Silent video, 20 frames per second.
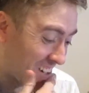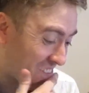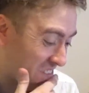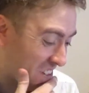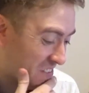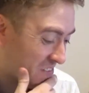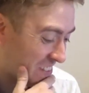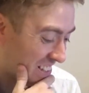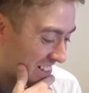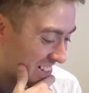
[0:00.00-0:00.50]
I
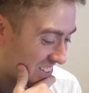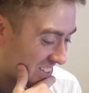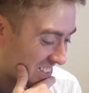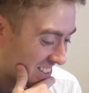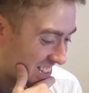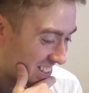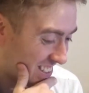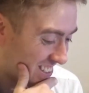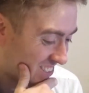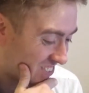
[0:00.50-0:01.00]
might be
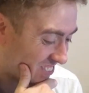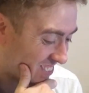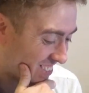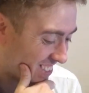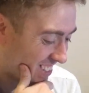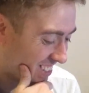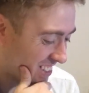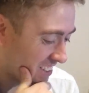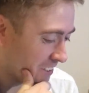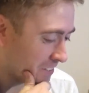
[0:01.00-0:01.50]
losing this one.
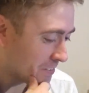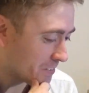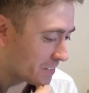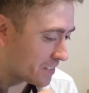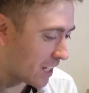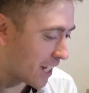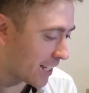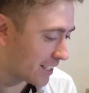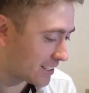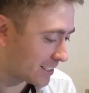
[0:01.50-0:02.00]

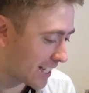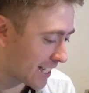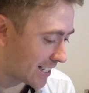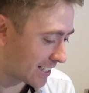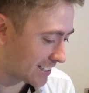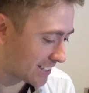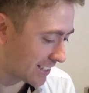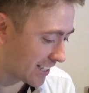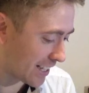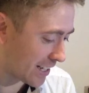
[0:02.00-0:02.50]
9
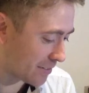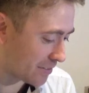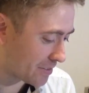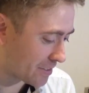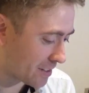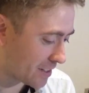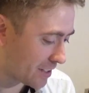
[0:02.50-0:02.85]
seconds left.